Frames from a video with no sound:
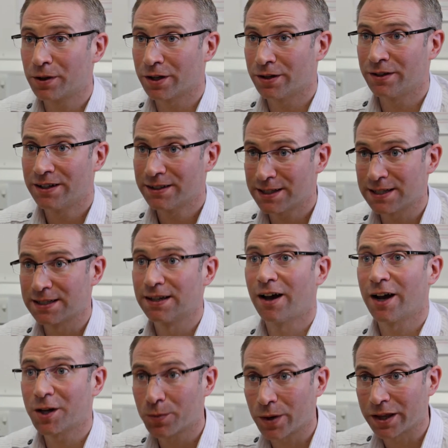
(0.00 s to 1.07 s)
can
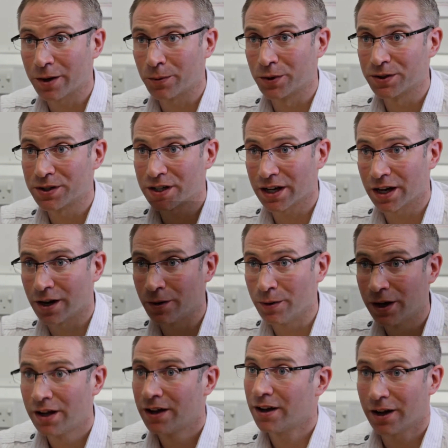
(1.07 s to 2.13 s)
decide where they want to go
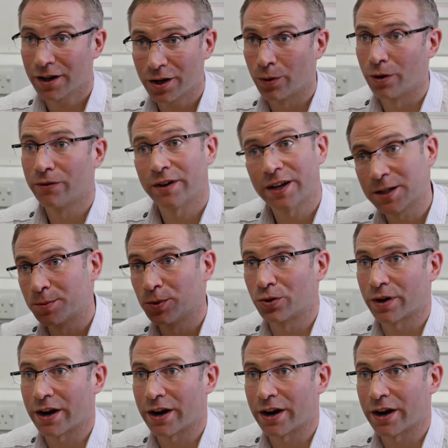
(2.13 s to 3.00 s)
and go off and explore